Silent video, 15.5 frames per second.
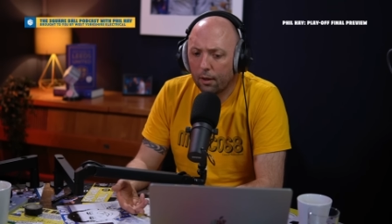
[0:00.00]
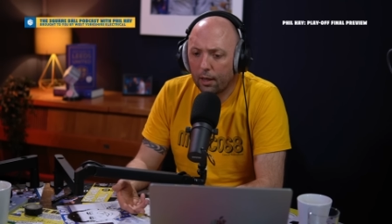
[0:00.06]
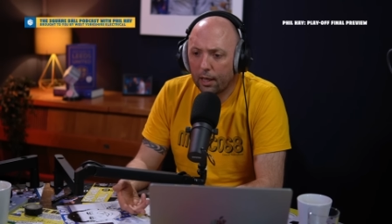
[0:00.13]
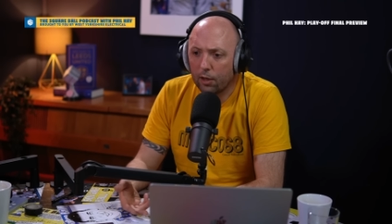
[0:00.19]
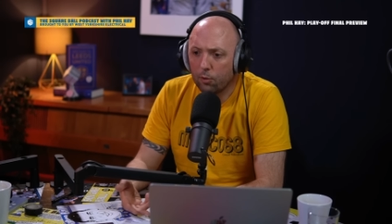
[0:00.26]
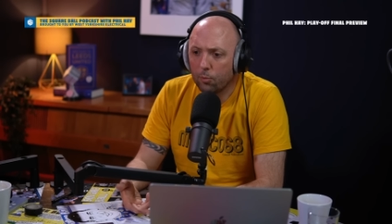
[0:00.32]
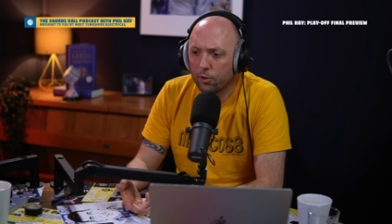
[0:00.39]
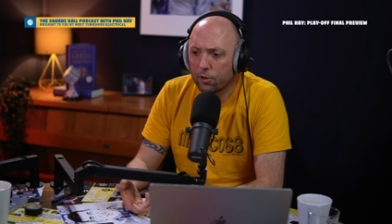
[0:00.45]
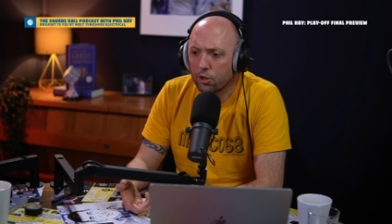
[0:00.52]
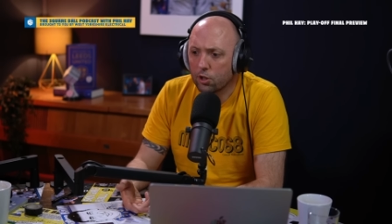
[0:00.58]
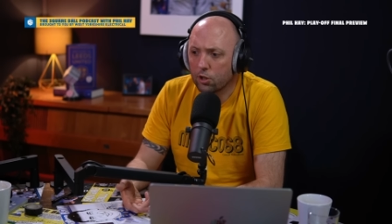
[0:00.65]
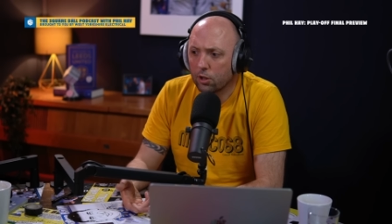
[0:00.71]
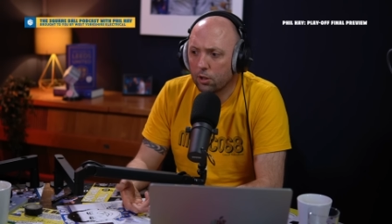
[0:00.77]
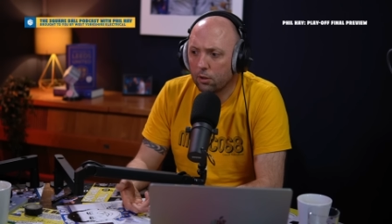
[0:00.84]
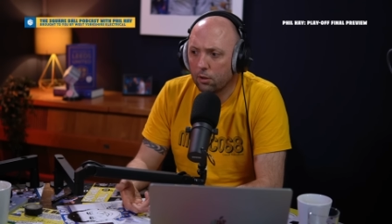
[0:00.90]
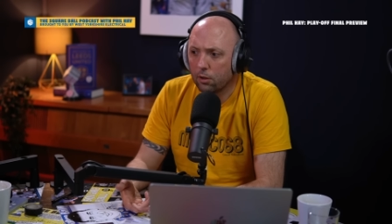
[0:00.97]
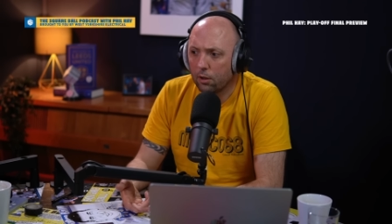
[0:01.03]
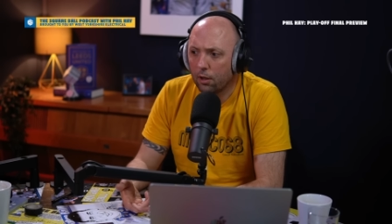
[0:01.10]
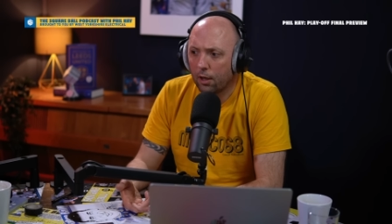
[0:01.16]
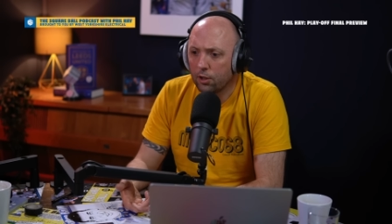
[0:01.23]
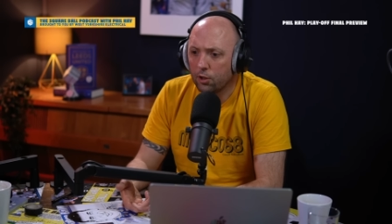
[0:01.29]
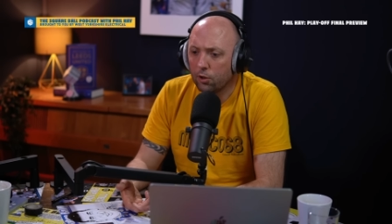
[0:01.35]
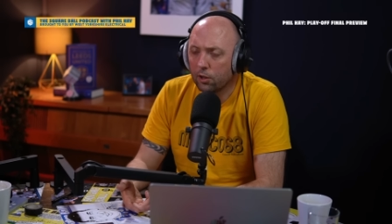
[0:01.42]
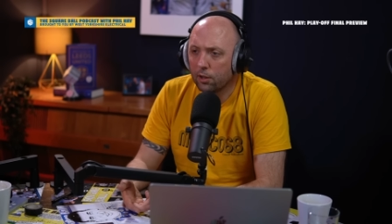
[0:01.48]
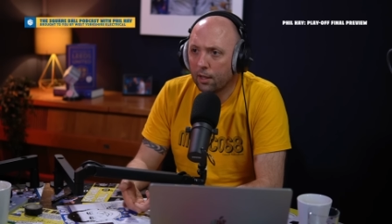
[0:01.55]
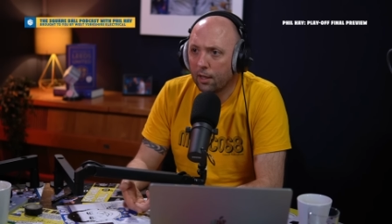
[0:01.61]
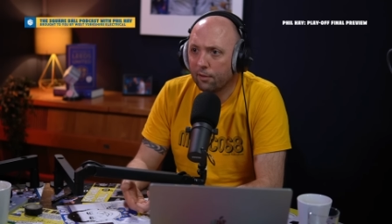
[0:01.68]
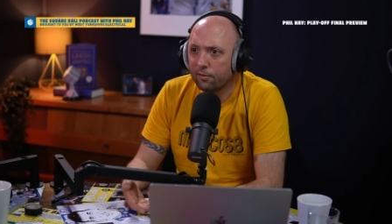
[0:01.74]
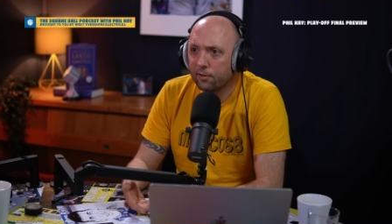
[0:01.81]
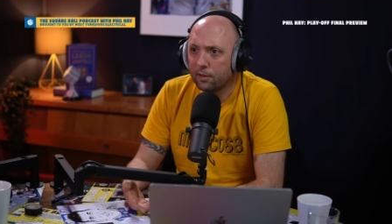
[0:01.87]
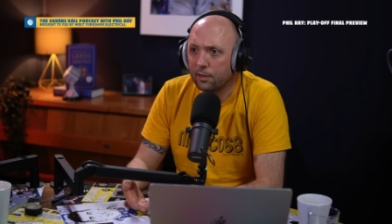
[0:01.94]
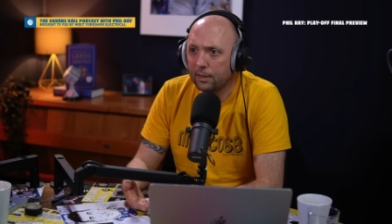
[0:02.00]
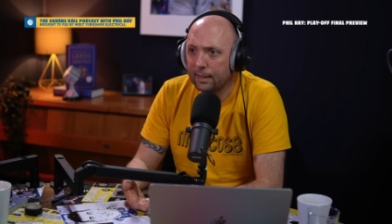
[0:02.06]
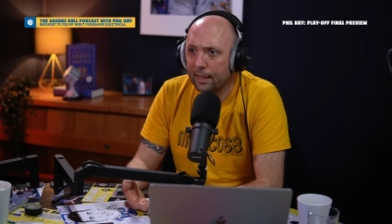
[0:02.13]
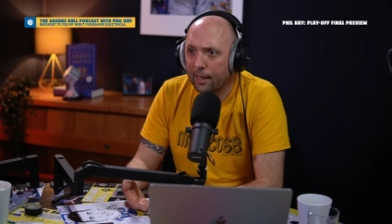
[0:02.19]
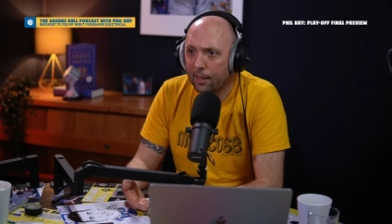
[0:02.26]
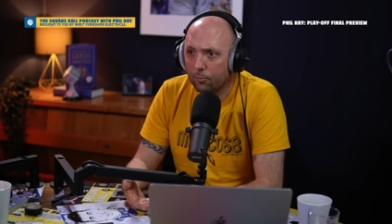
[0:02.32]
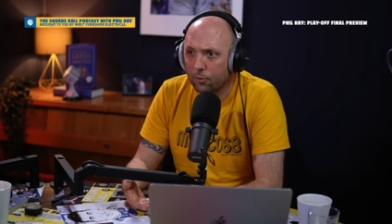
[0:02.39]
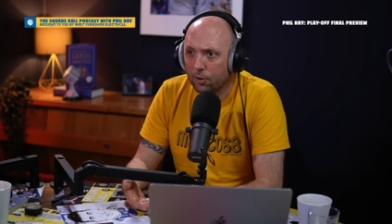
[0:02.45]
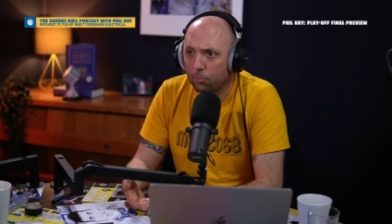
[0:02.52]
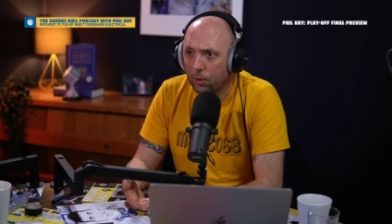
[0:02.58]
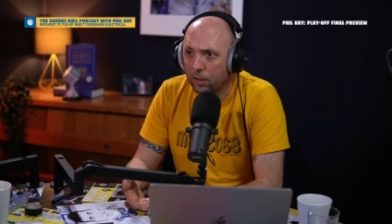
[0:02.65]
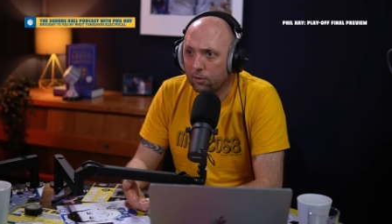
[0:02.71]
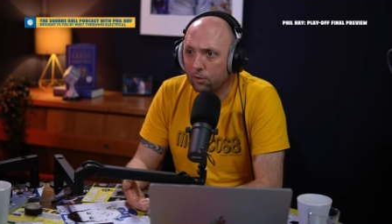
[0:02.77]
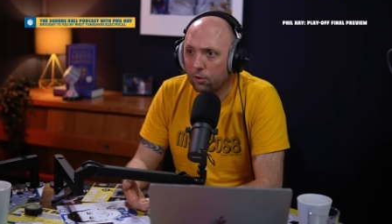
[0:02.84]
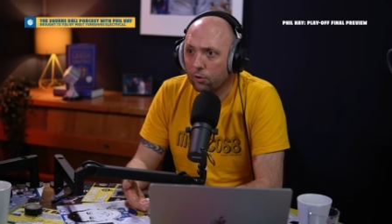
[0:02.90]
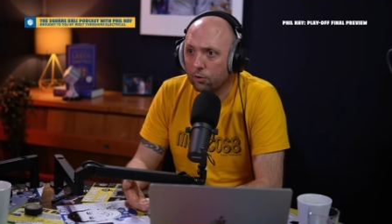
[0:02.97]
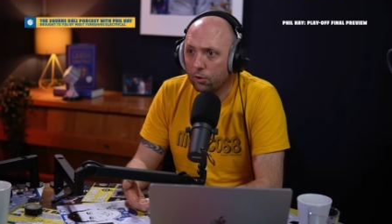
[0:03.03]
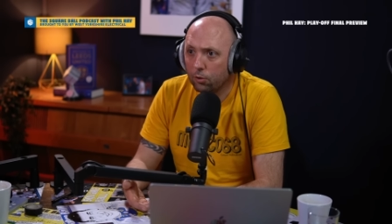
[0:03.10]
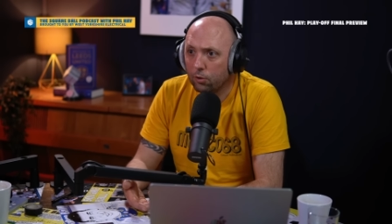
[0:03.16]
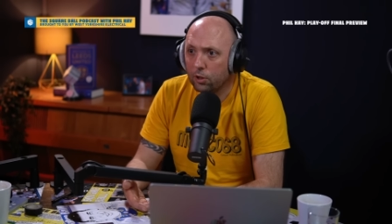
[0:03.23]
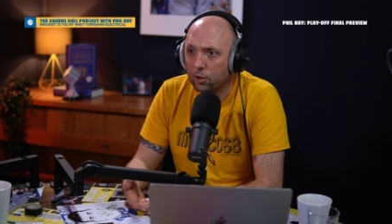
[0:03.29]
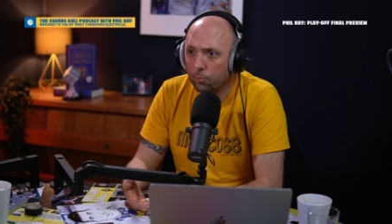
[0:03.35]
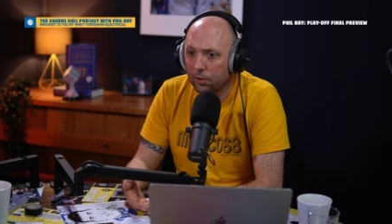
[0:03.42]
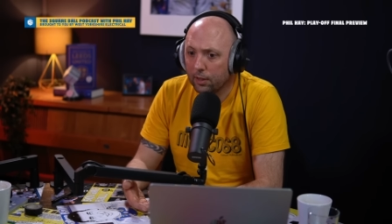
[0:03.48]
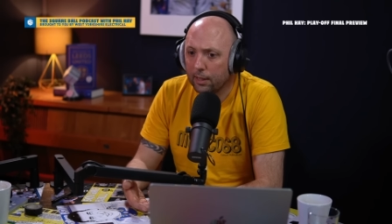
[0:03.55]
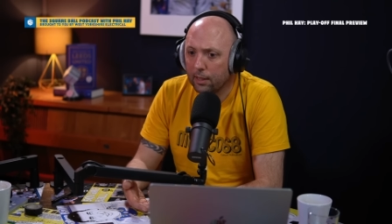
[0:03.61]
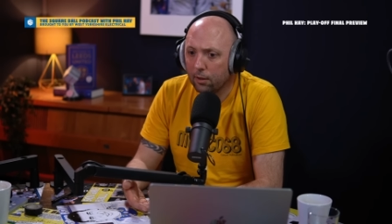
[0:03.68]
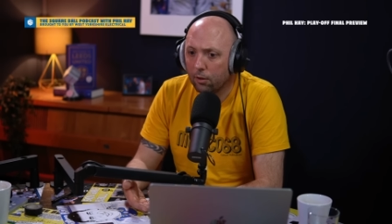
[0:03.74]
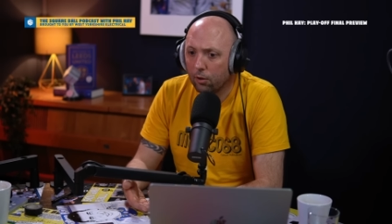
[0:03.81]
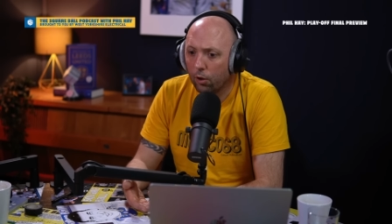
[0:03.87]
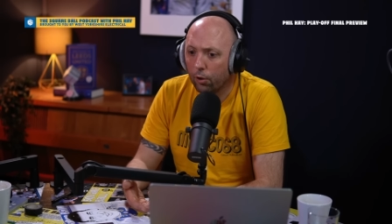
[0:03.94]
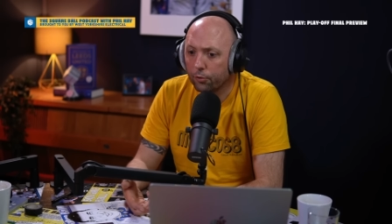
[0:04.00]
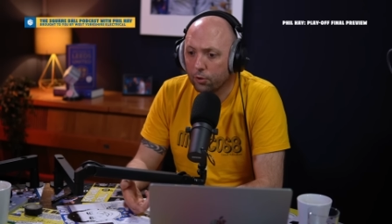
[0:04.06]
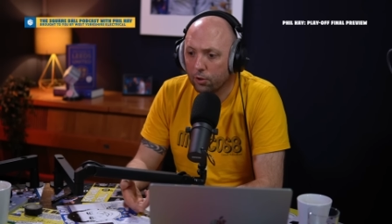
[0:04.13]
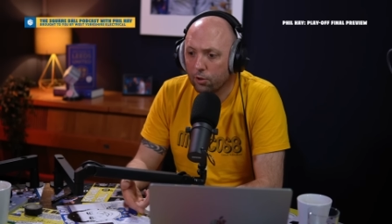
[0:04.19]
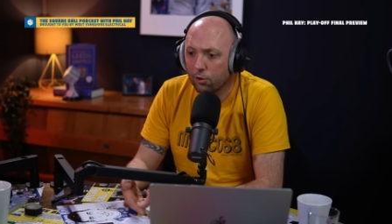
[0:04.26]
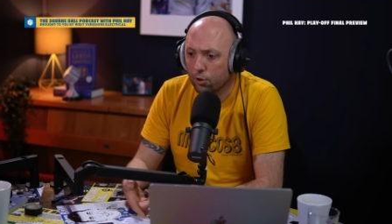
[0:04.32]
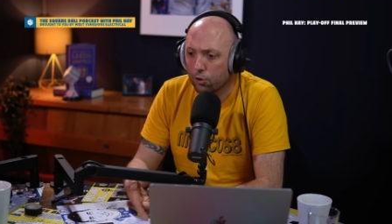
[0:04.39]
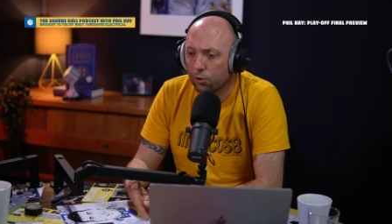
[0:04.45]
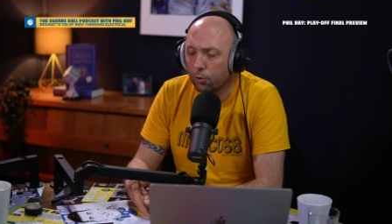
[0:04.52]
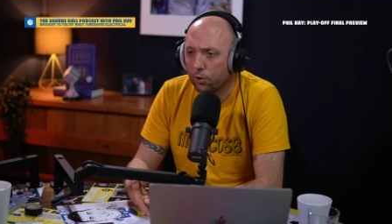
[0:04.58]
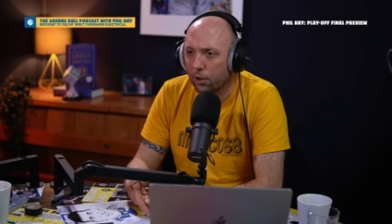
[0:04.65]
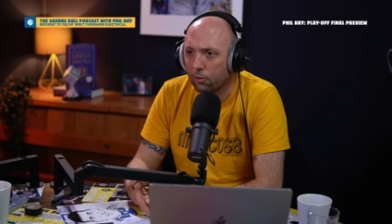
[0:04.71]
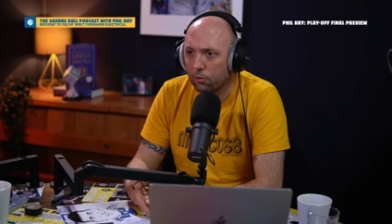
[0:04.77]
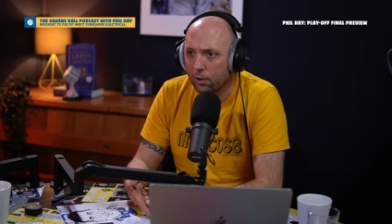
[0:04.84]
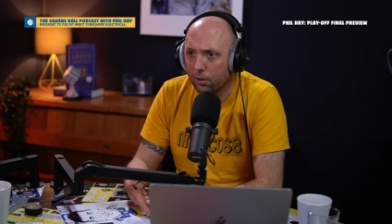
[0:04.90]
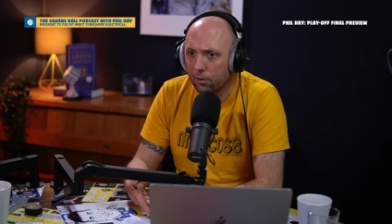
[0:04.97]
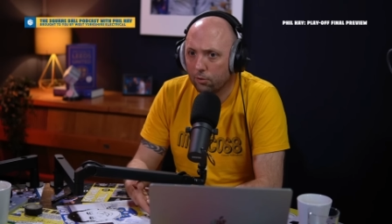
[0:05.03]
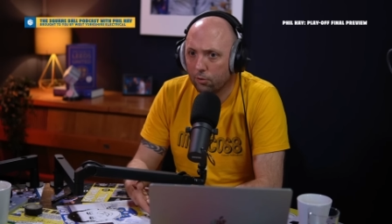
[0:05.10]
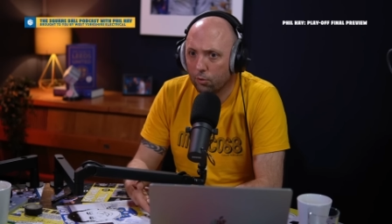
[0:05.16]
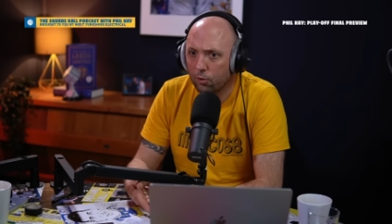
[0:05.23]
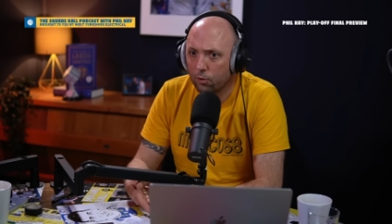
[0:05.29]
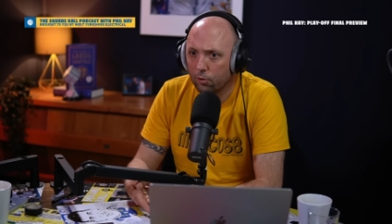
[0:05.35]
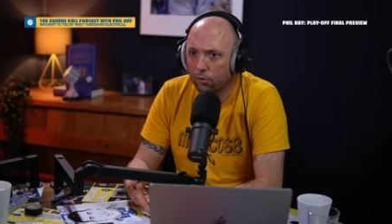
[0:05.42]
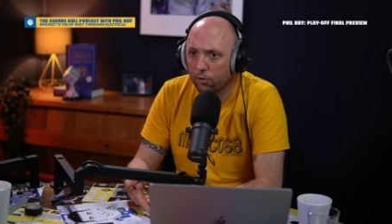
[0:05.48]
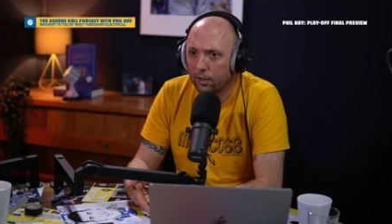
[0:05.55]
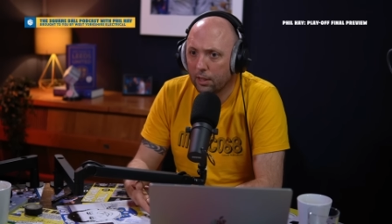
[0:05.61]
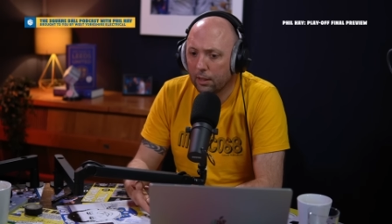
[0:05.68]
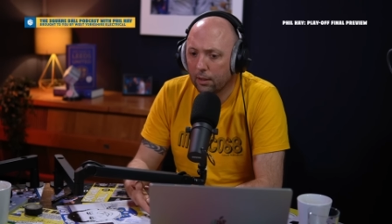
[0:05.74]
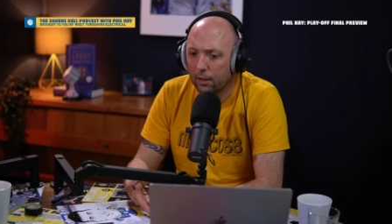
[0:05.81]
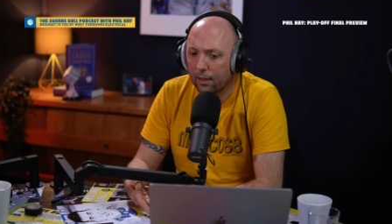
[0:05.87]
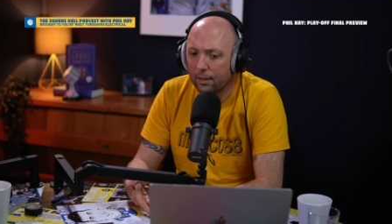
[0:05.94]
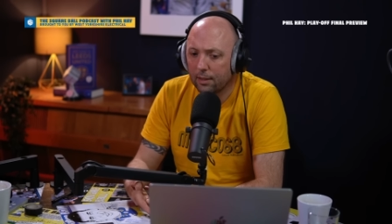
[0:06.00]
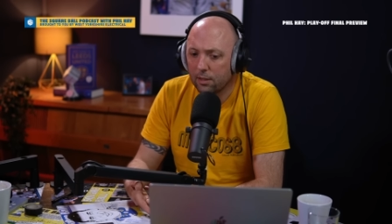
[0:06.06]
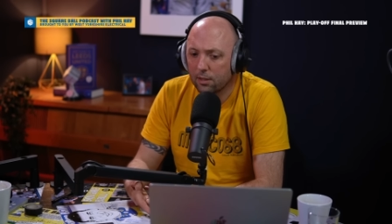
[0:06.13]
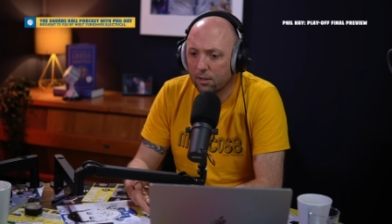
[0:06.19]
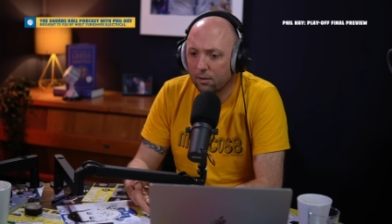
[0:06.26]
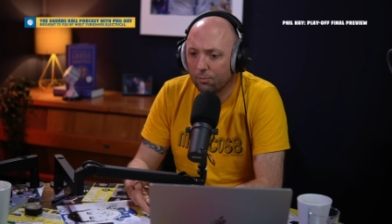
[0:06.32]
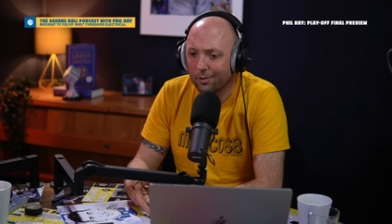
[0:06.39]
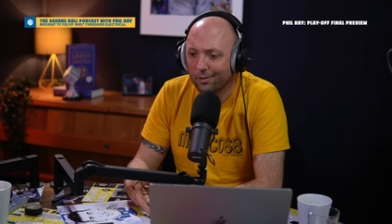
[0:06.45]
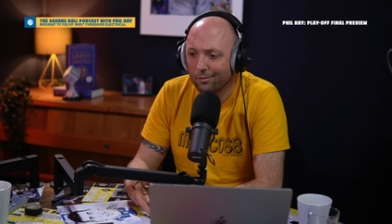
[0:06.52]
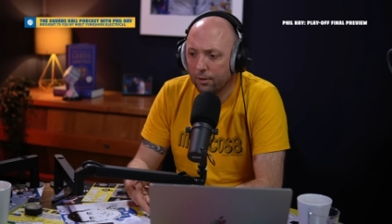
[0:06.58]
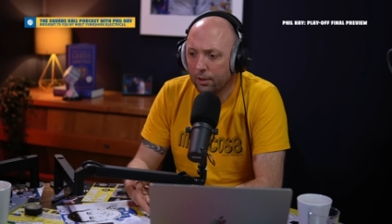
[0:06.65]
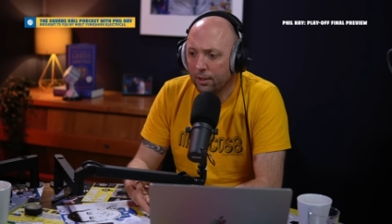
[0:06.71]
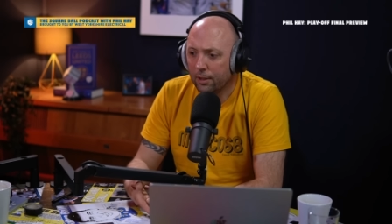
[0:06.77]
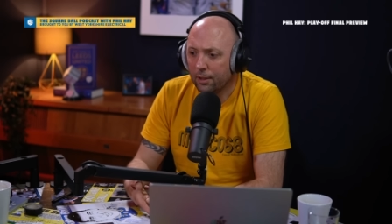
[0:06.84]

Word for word: how much are you going to have to adapt depending on who you're playing, or do you just go down there and do your thing? And he said, well